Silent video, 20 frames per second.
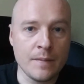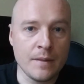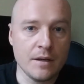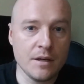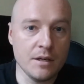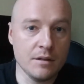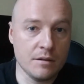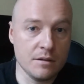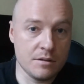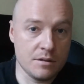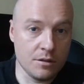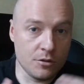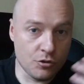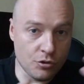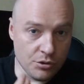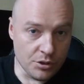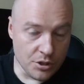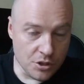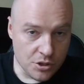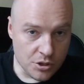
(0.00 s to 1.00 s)
It is the
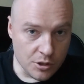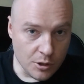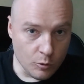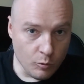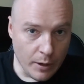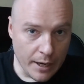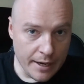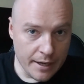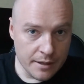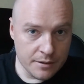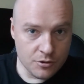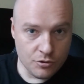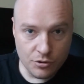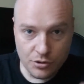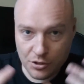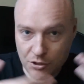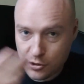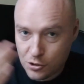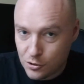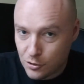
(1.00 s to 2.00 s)
traditional way,
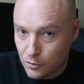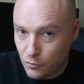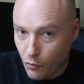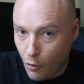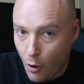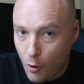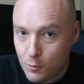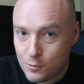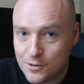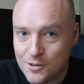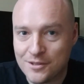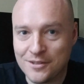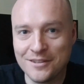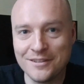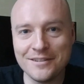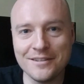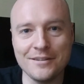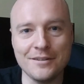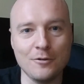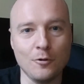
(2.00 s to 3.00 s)
traditional roads,
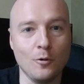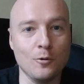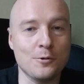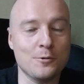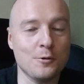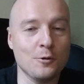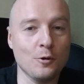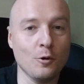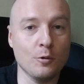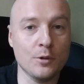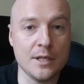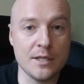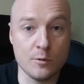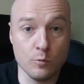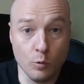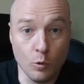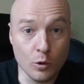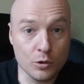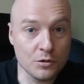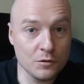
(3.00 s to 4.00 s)
also known as
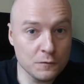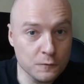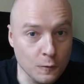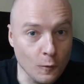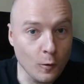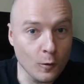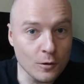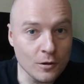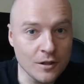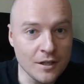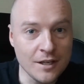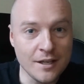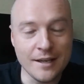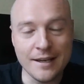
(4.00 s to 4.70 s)
waterfall,